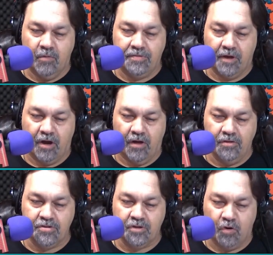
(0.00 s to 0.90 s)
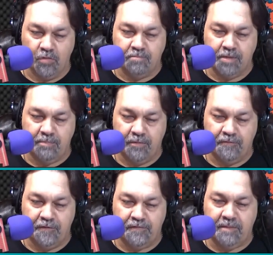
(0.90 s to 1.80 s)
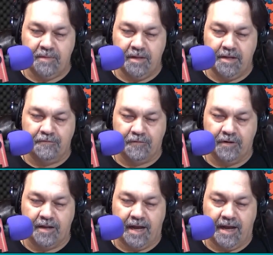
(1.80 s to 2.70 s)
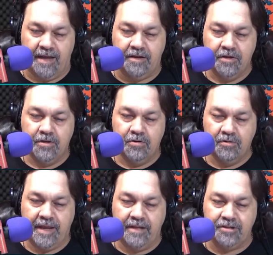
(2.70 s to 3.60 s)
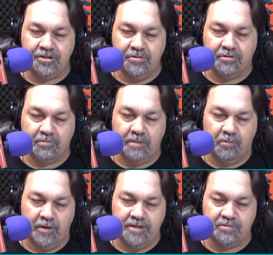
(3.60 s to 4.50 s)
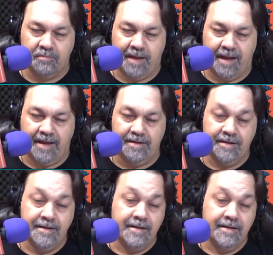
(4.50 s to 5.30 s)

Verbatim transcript: with all those old people, 50 million for a guy who can't shoot three points were bad?